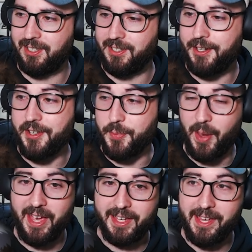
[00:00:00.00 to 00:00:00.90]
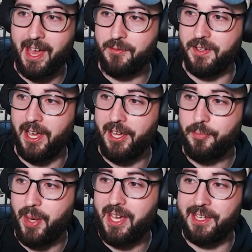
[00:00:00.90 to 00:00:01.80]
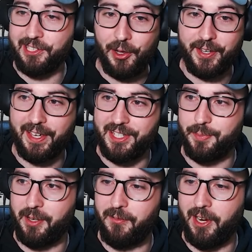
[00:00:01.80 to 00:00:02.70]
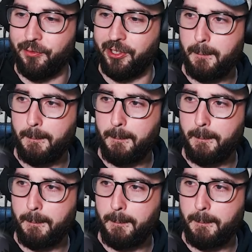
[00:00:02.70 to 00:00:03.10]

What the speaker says: Does Peggy have Nen? Peggy low-key is my favorite.